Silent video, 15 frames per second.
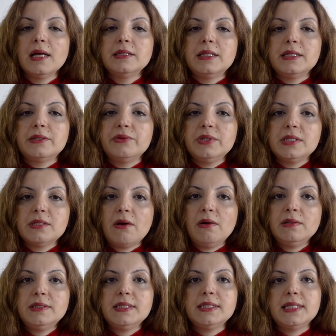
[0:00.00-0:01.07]
The
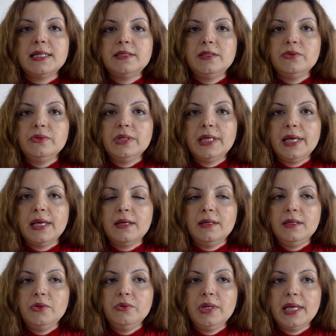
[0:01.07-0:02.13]
results that you
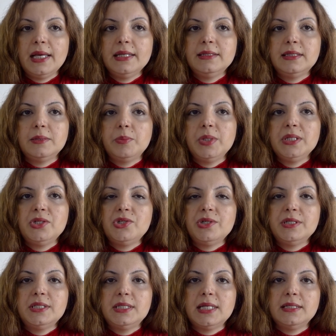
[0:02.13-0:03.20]
get, the
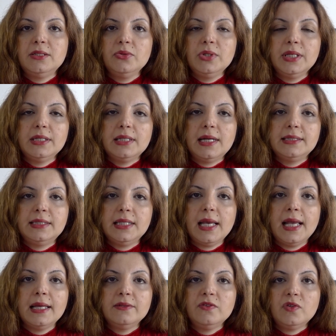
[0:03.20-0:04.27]
pictures that you get at the
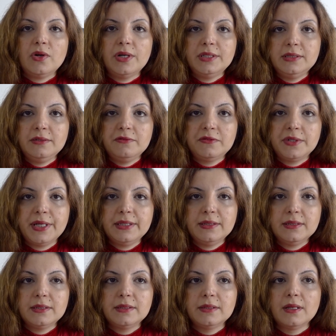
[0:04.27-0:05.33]
end are
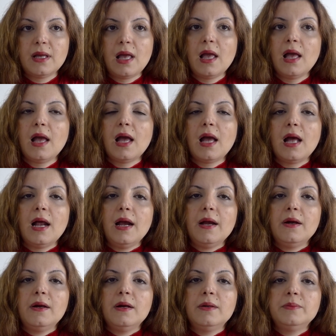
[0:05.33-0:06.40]
different.
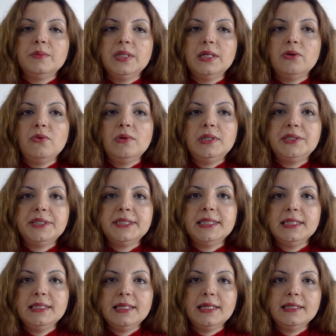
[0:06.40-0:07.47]
The older
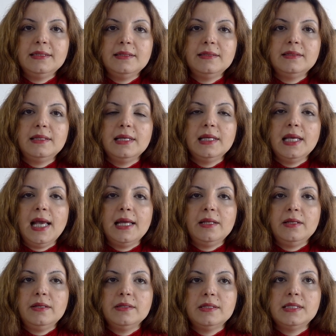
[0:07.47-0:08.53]
they get, they
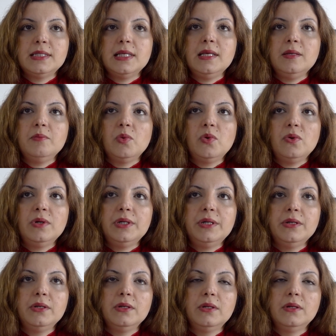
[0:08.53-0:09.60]
can see more
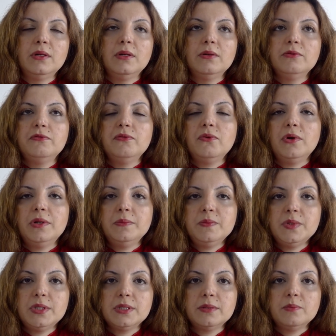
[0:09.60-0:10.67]

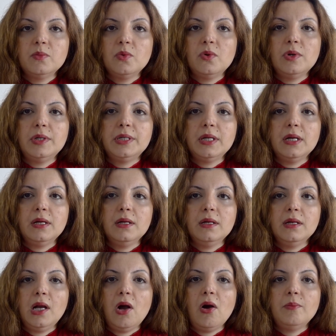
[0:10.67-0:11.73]
forms, more
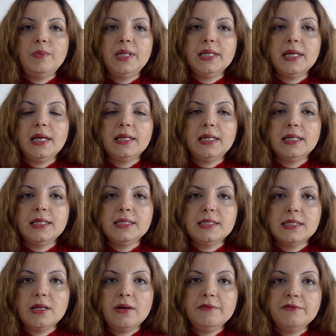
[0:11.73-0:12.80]
complicated
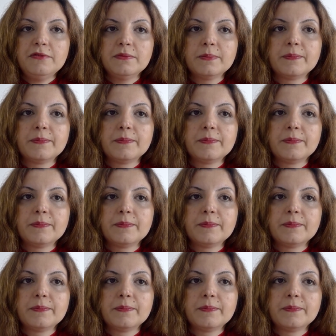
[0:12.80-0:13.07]
stuff.